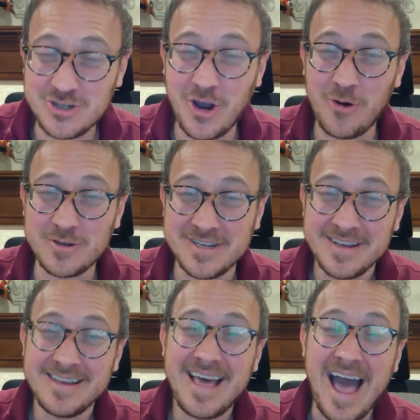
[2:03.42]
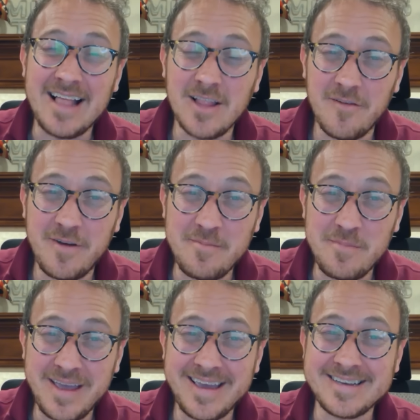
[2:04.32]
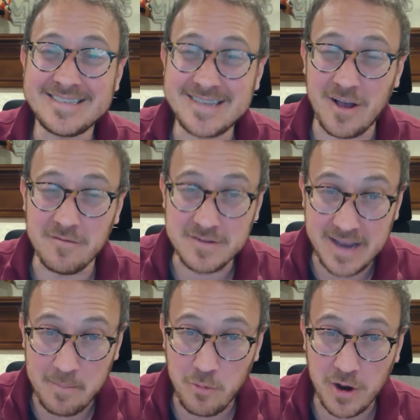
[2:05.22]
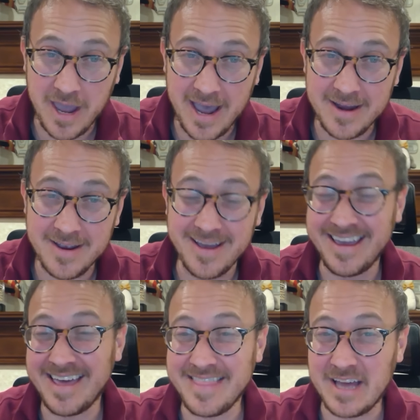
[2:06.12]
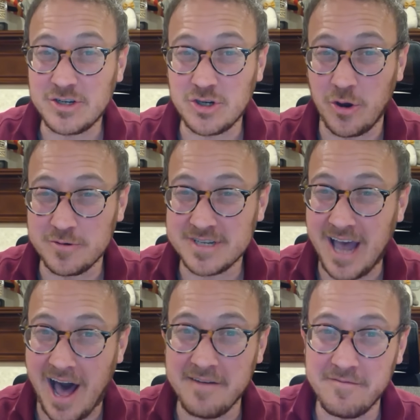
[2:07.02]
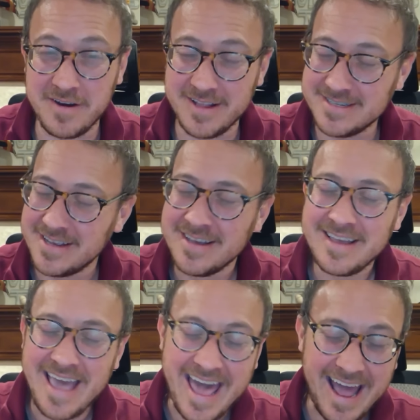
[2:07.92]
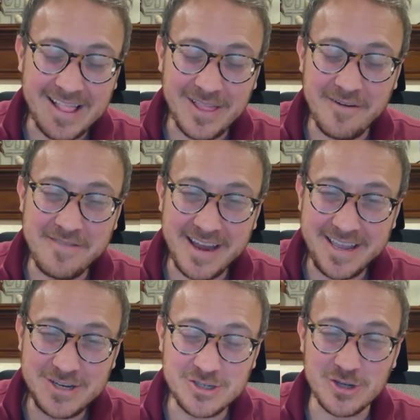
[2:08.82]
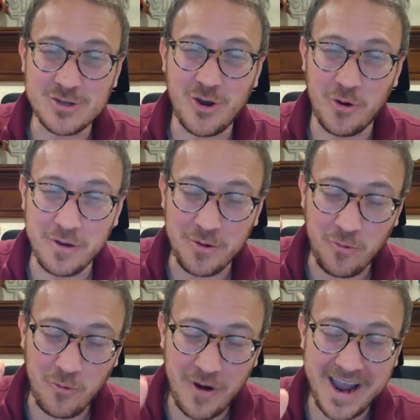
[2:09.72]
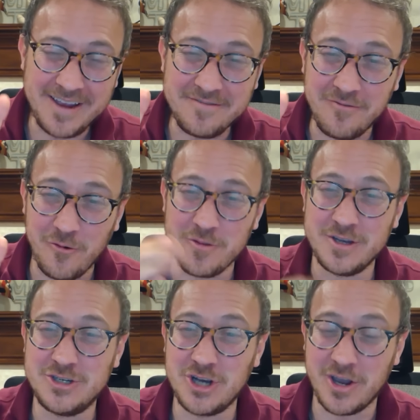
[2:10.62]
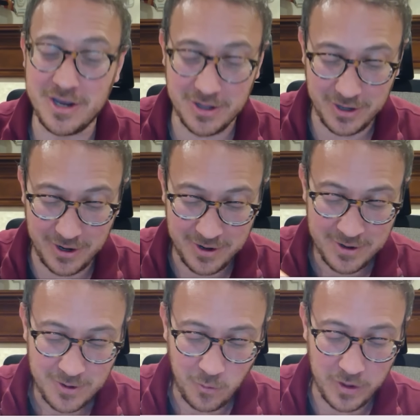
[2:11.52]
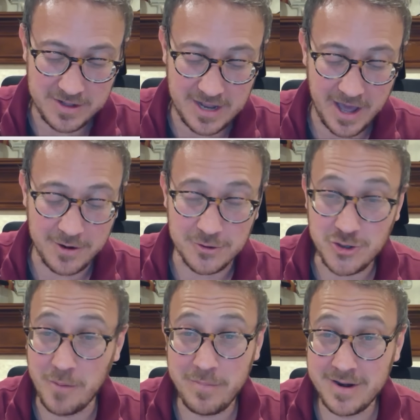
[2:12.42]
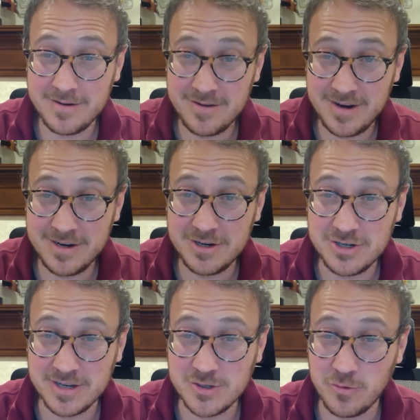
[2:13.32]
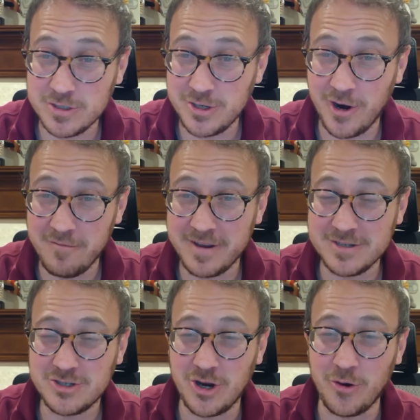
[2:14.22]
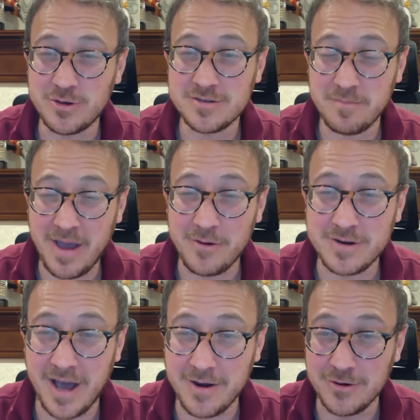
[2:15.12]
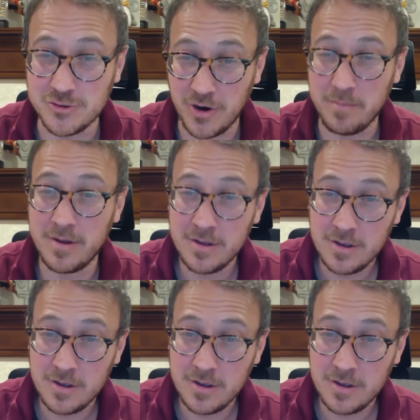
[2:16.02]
jokes. I love him being self-deprecating. Again, that shows confidence. And I love that he's just going right for the jugular with Donald Trump. And he didn't just reserve his jokes about Donald Trump.